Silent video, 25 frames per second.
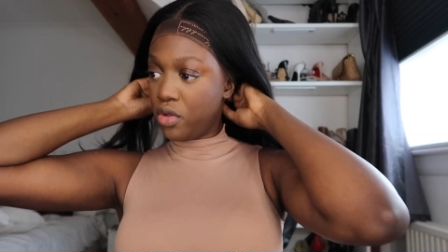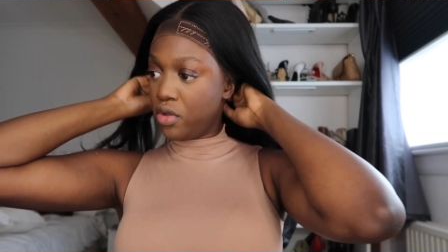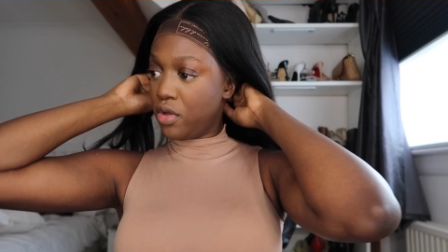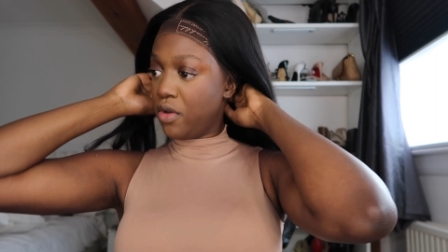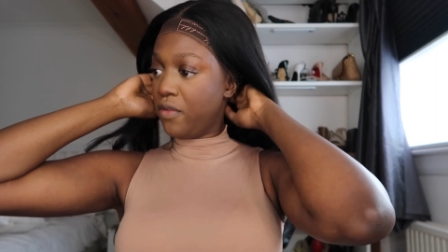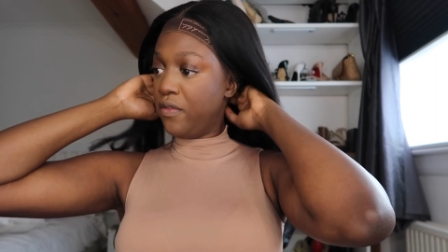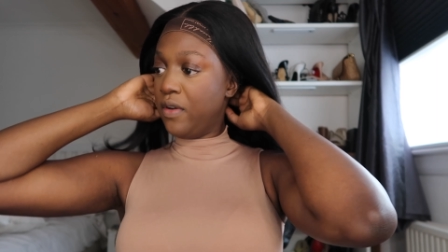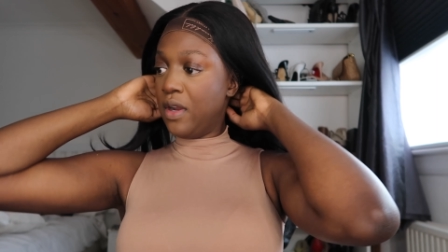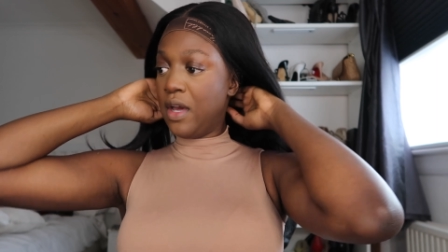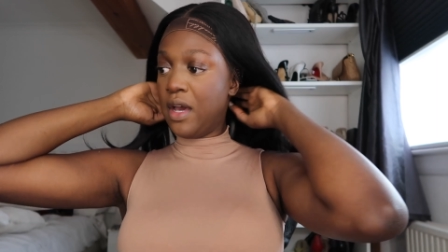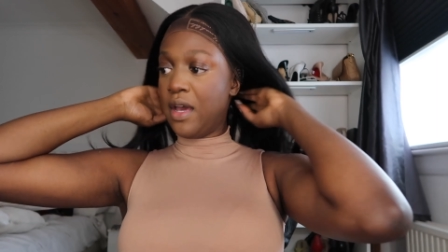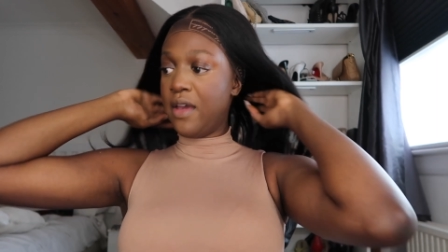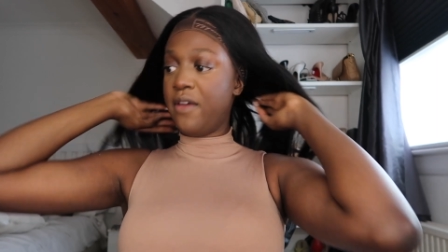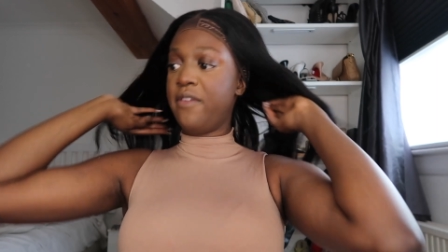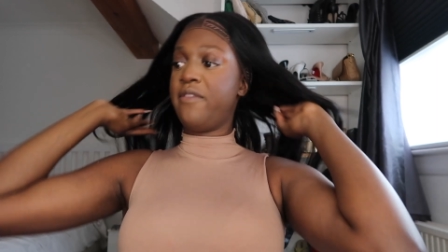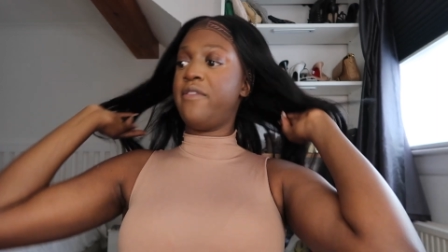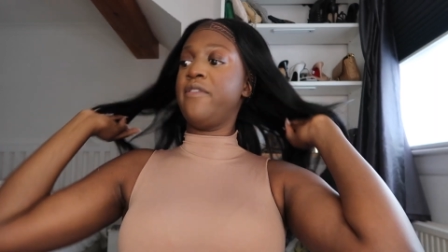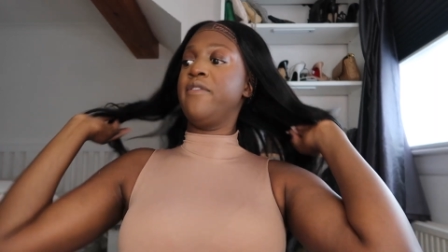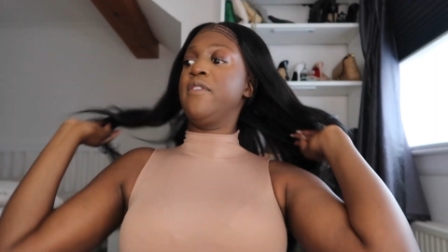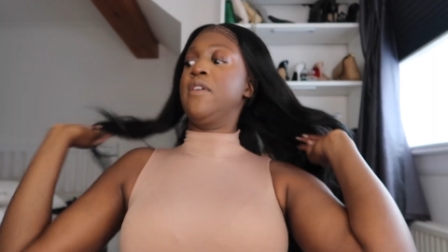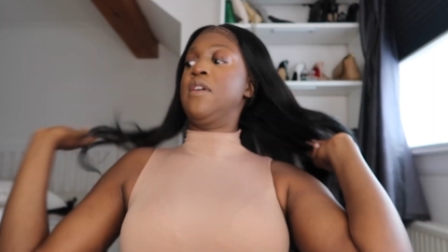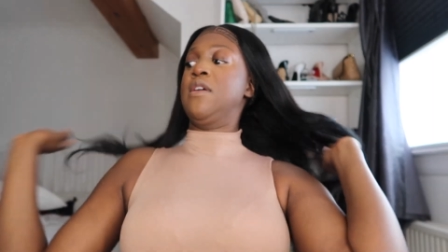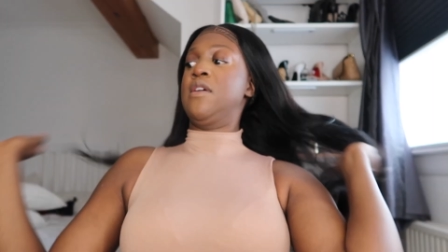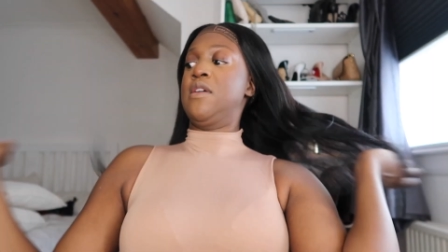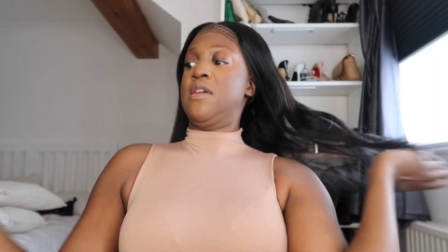of
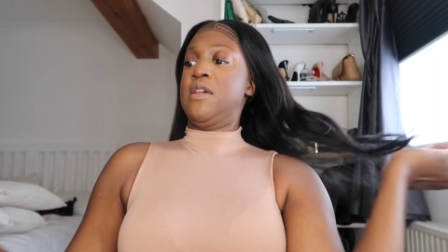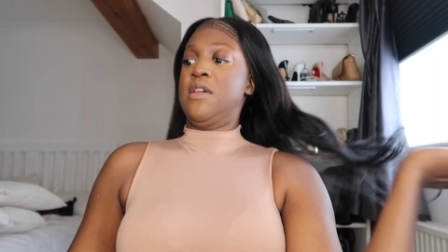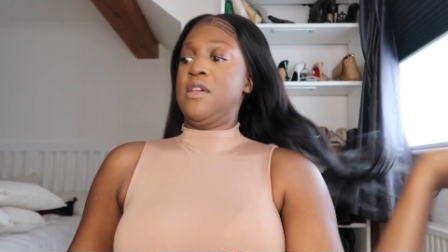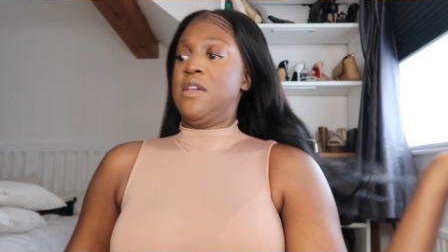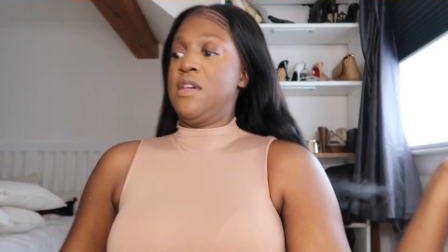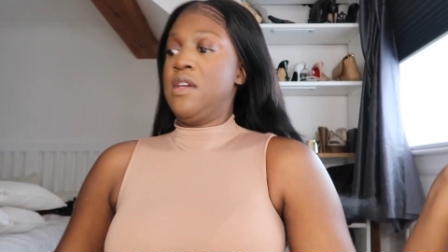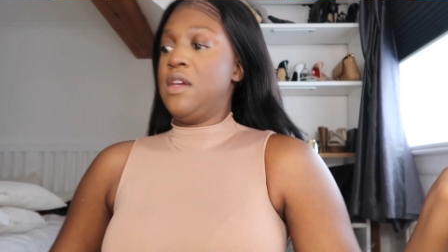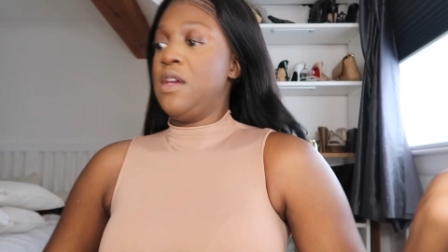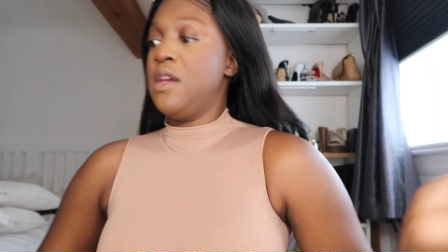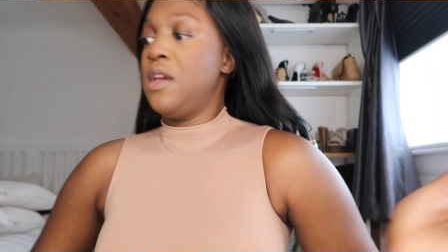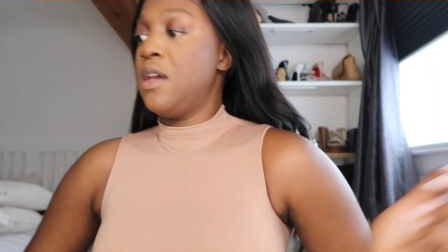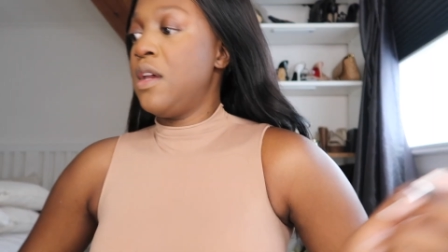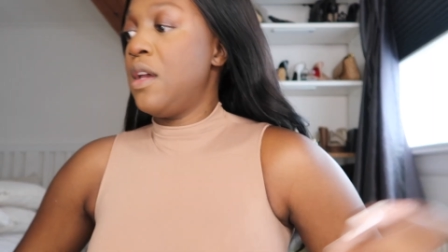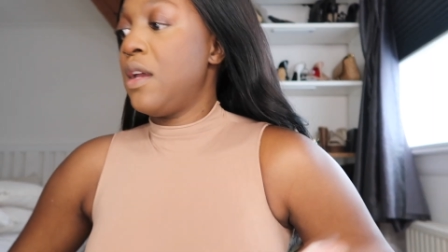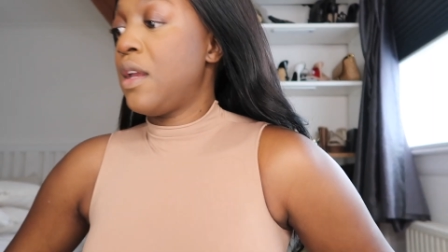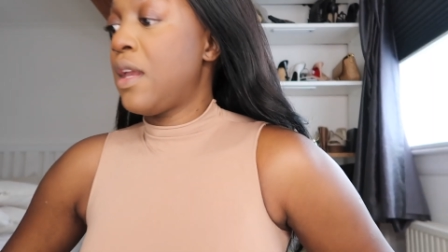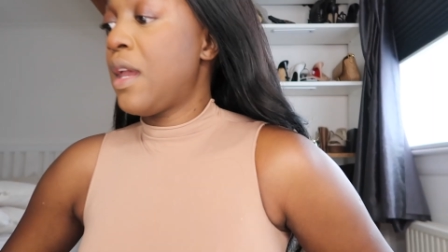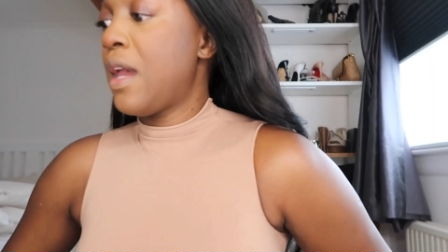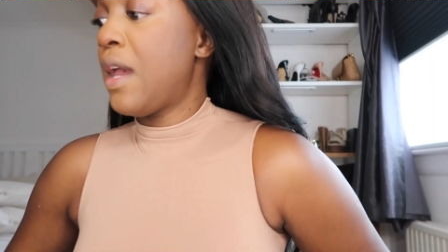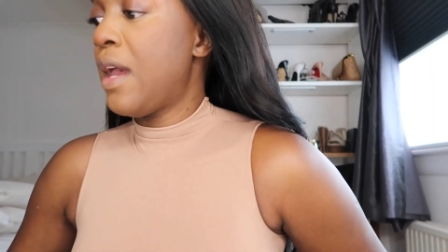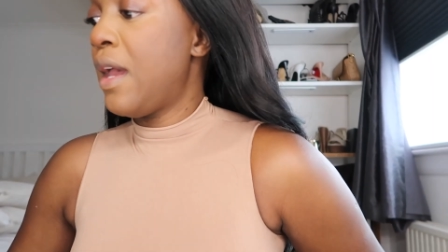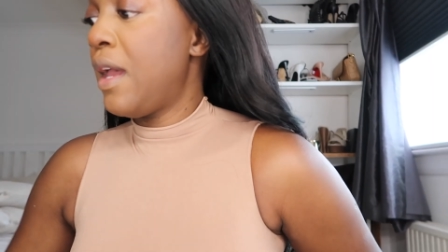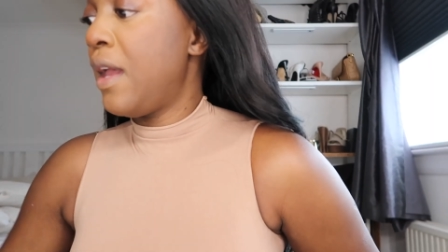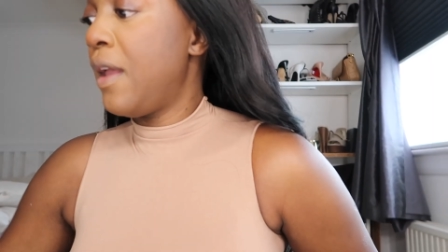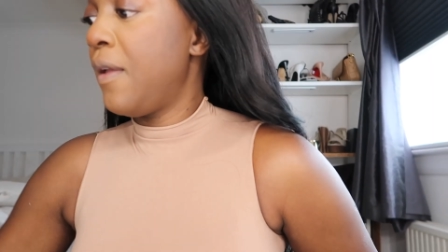life.
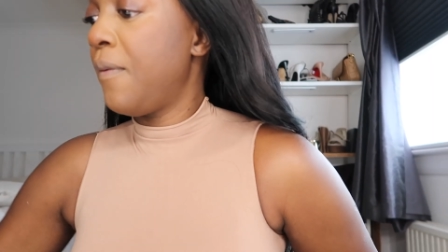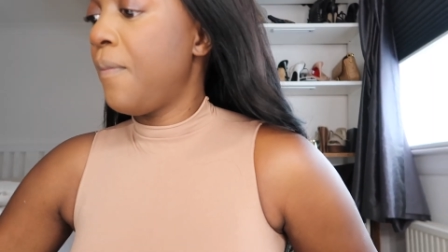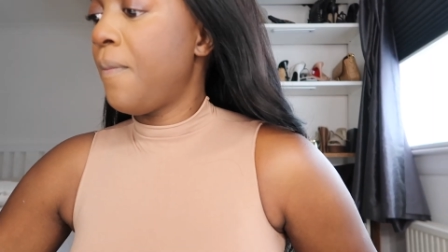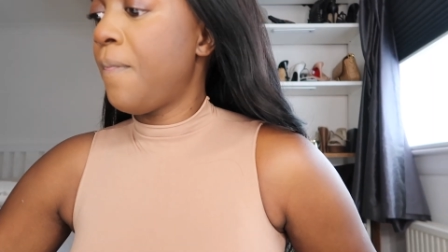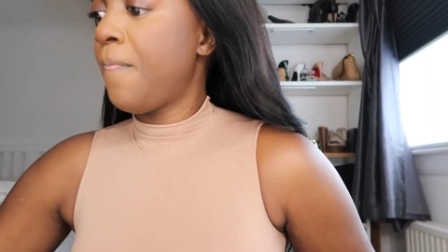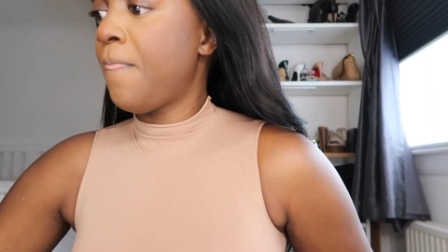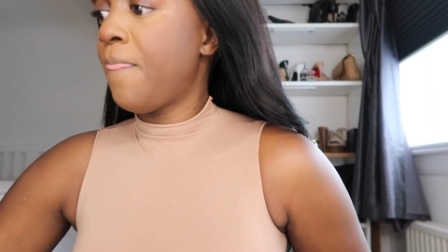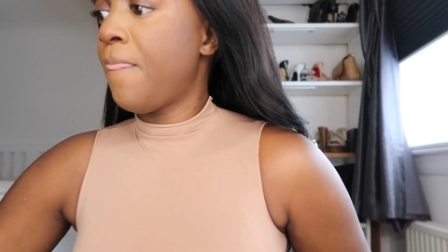Okay